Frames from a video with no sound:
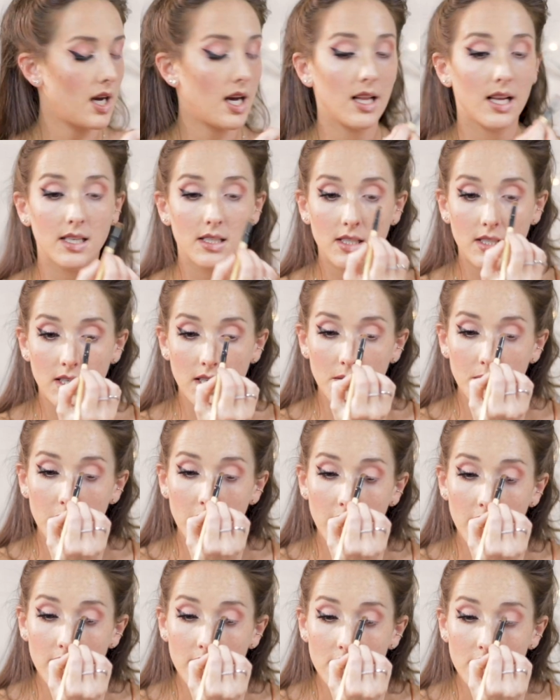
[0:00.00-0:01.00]
I like to keep
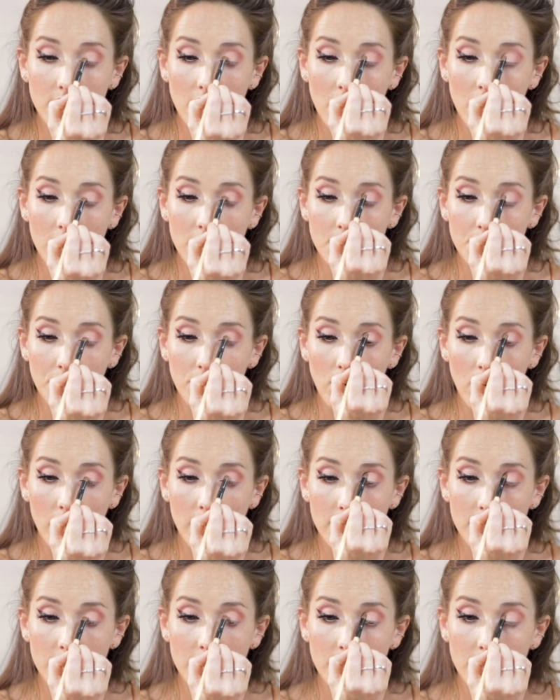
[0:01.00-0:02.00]
the insides
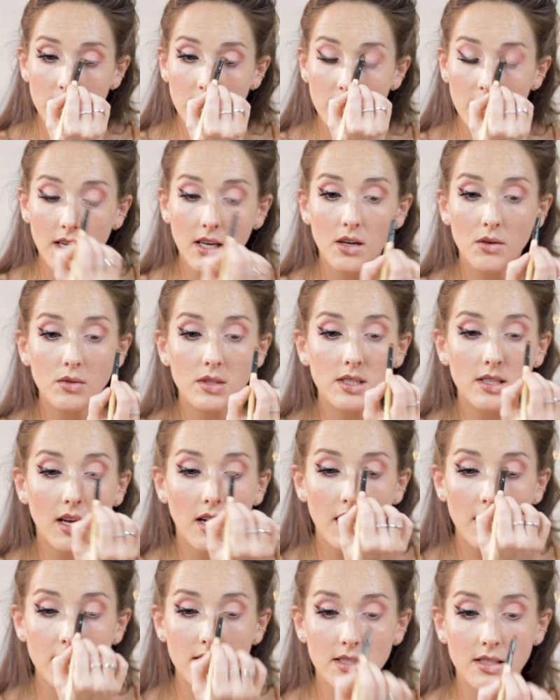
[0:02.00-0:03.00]
bright and the
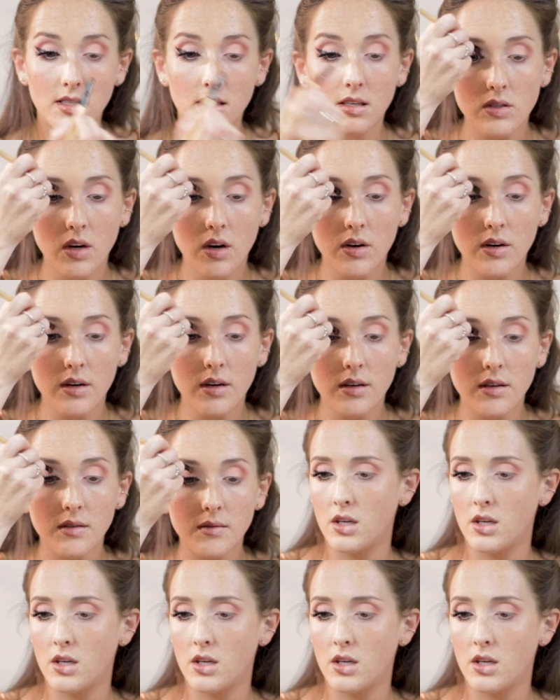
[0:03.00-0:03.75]
outsides darker.